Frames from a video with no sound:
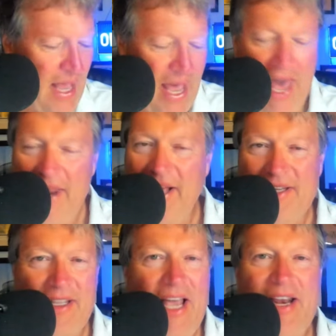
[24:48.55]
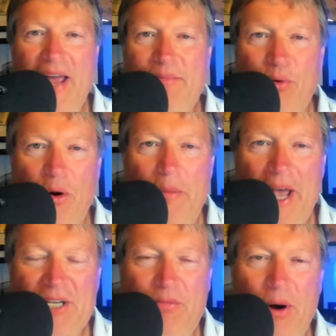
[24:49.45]
And it's late night brewer
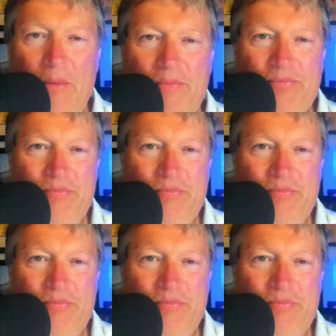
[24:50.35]
baseball.